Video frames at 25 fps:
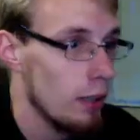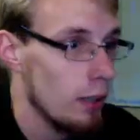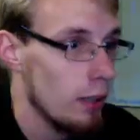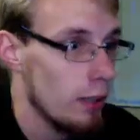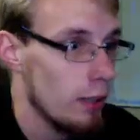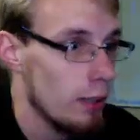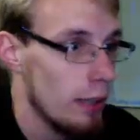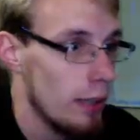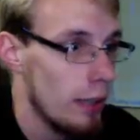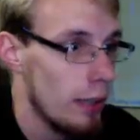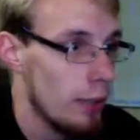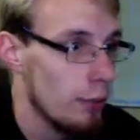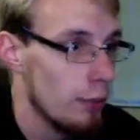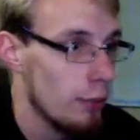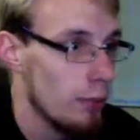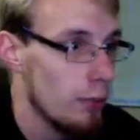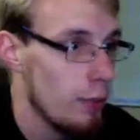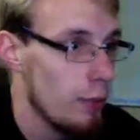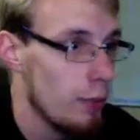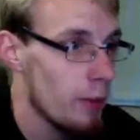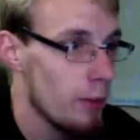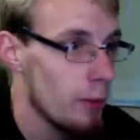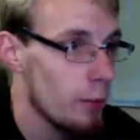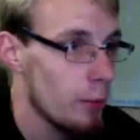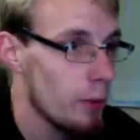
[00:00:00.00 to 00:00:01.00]
Now
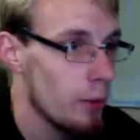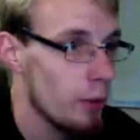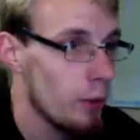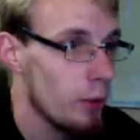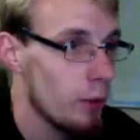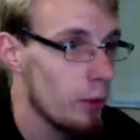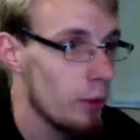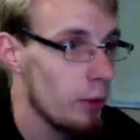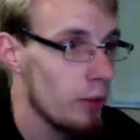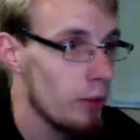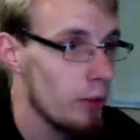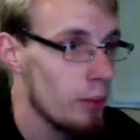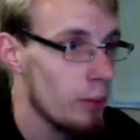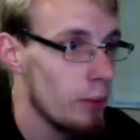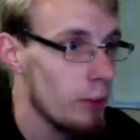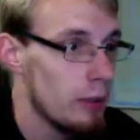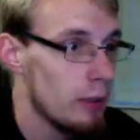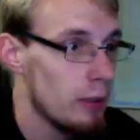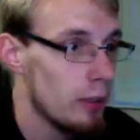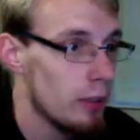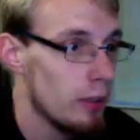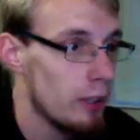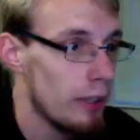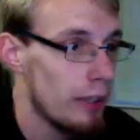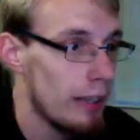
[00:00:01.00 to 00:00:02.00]
something we're going to be
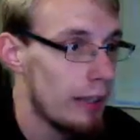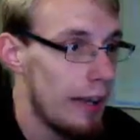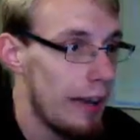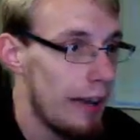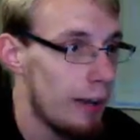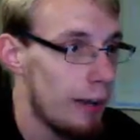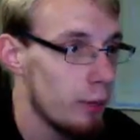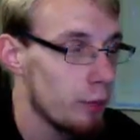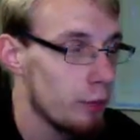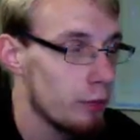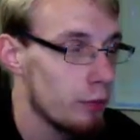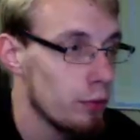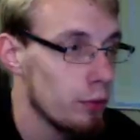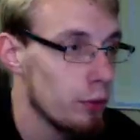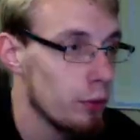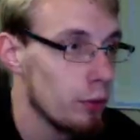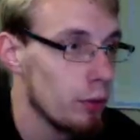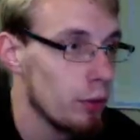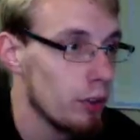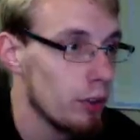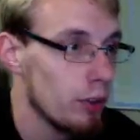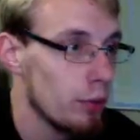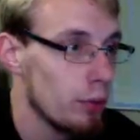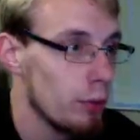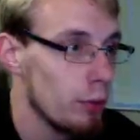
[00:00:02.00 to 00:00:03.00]
looking out
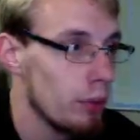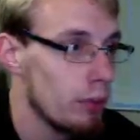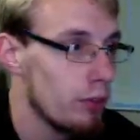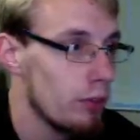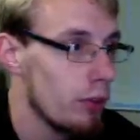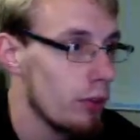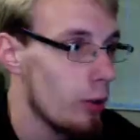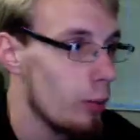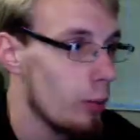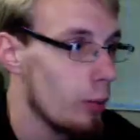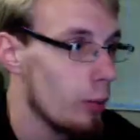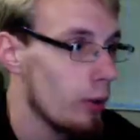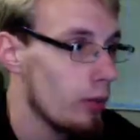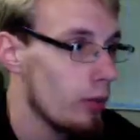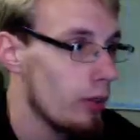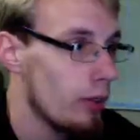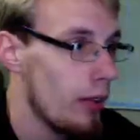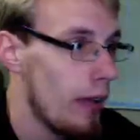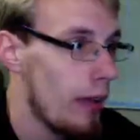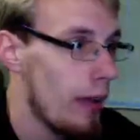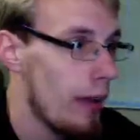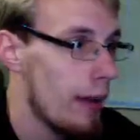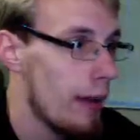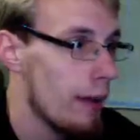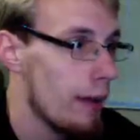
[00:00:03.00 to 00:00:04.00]
for is we don't want to
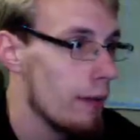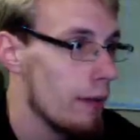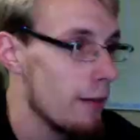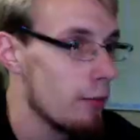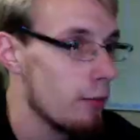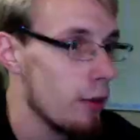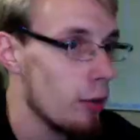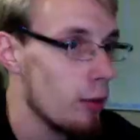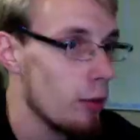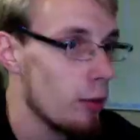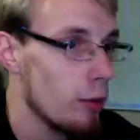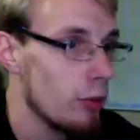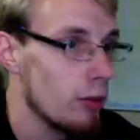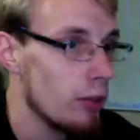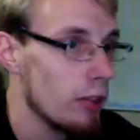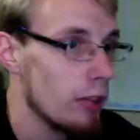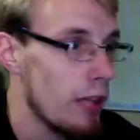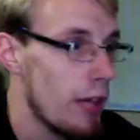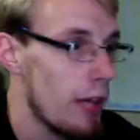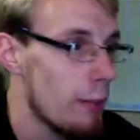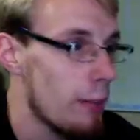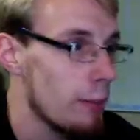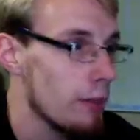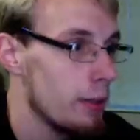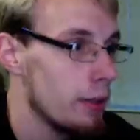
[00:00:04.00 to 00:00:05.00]
have
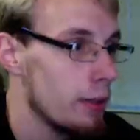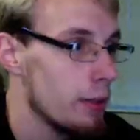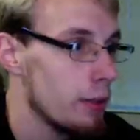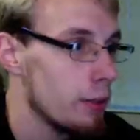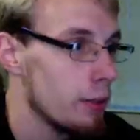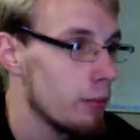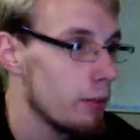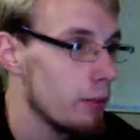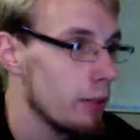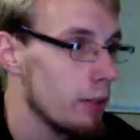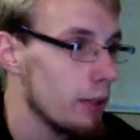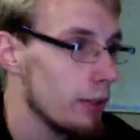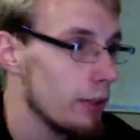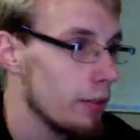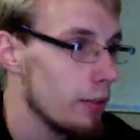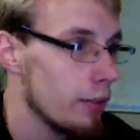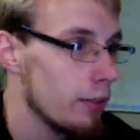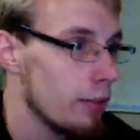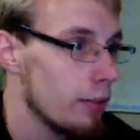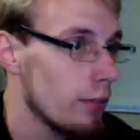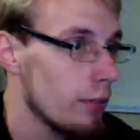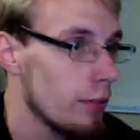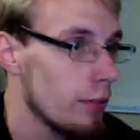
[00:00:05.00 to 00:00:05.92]
overlapping UVs.